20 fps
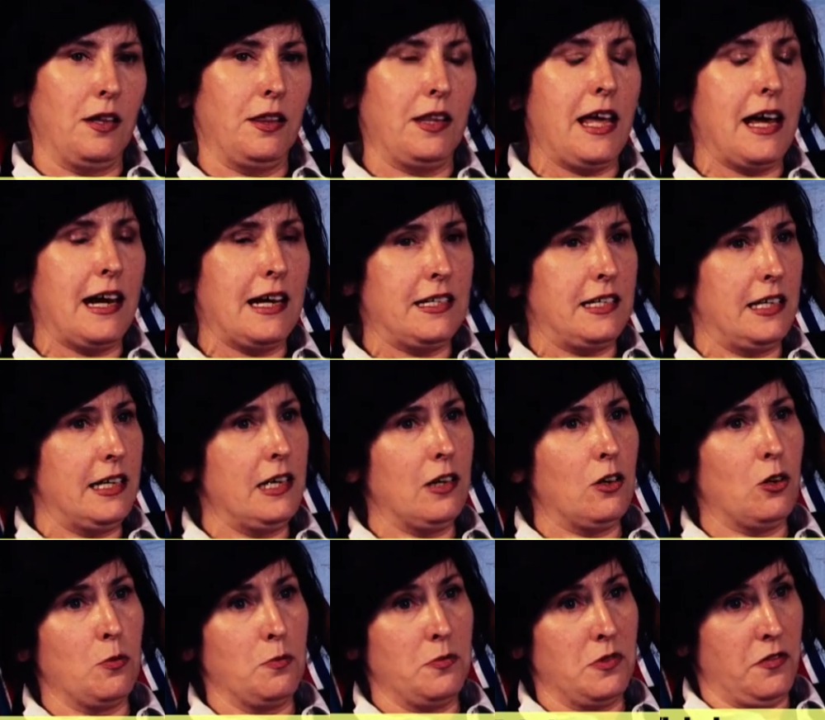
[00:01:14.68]
The idea
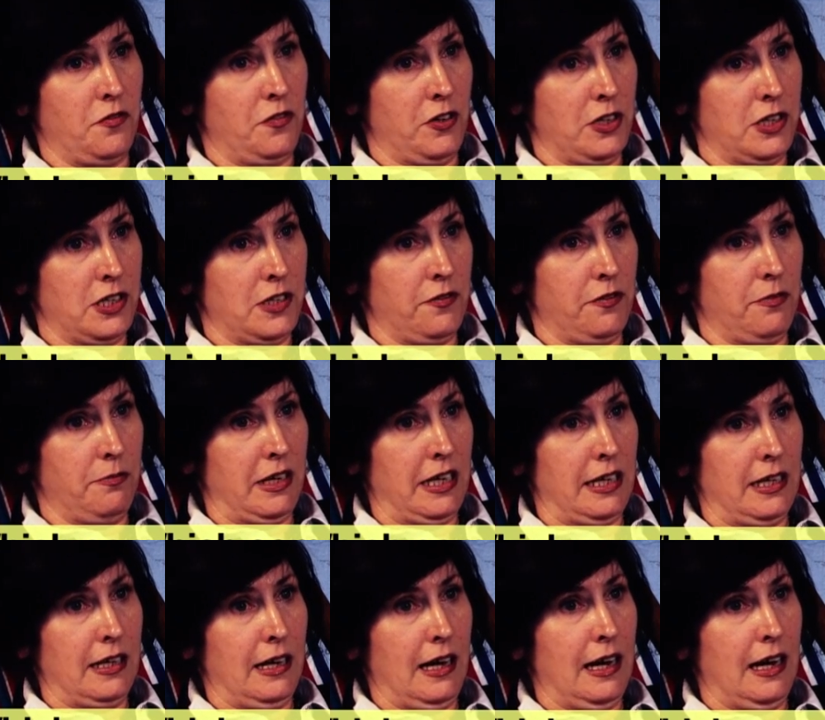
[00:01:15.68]
comes first for me.